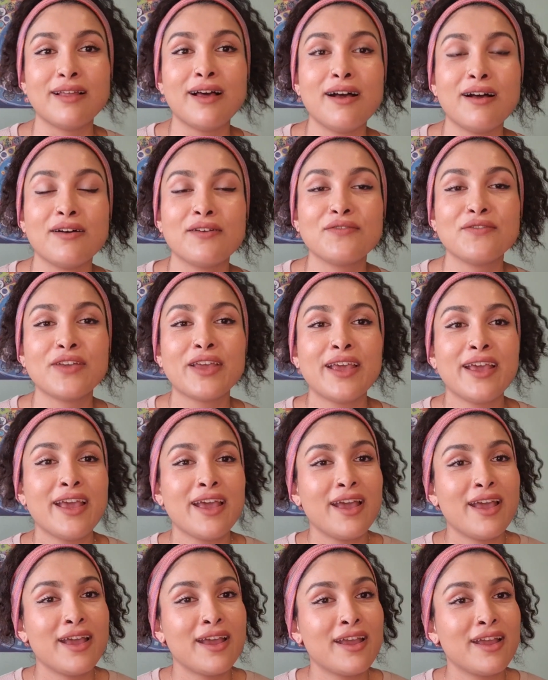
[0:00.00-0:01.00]
love.
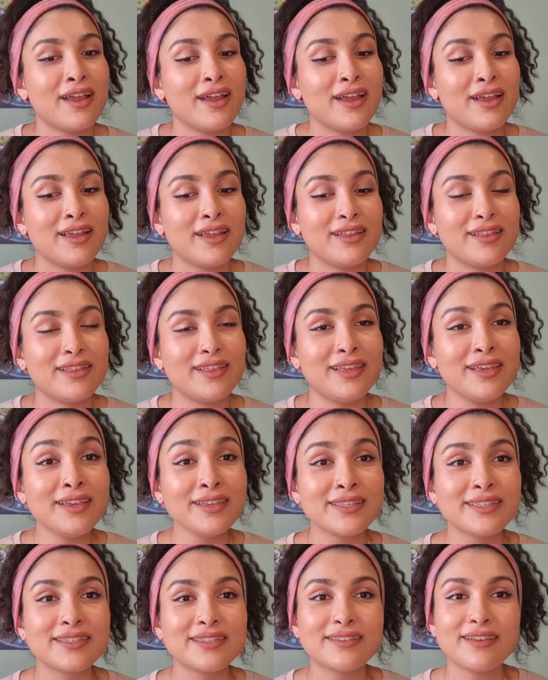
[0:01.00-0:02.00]

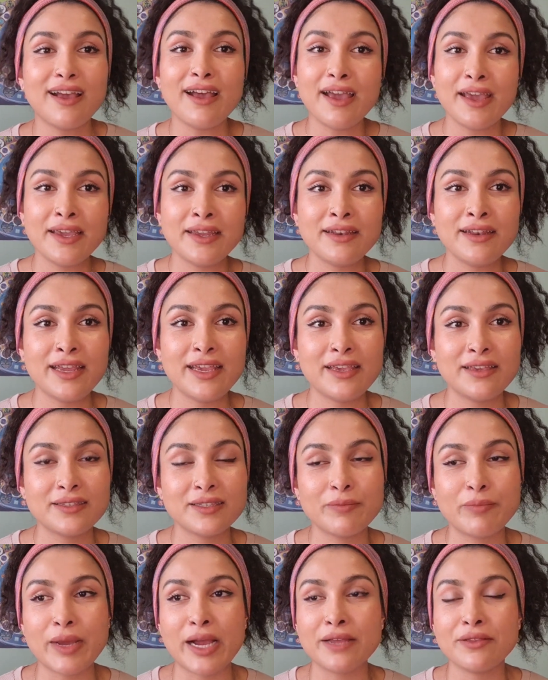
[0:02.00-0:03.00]
This sign
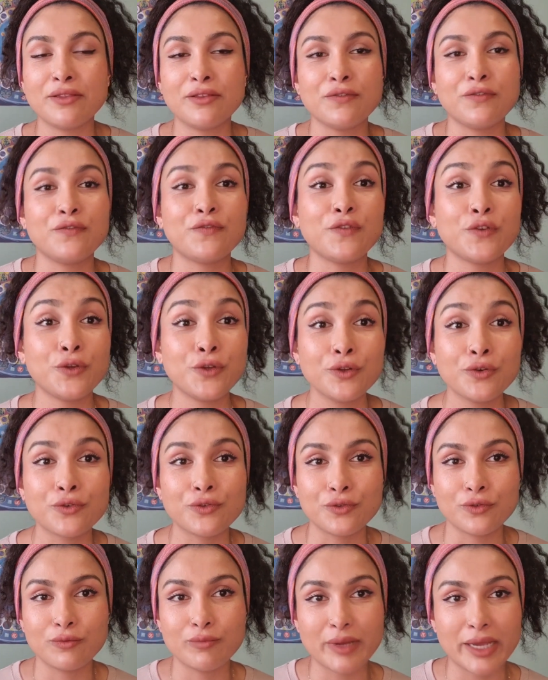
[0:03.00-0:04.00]
is about the
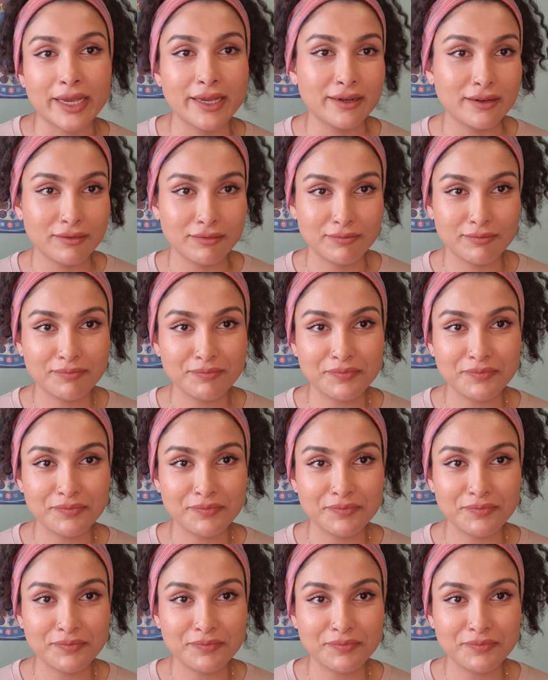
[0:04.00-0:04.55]
funeral bed.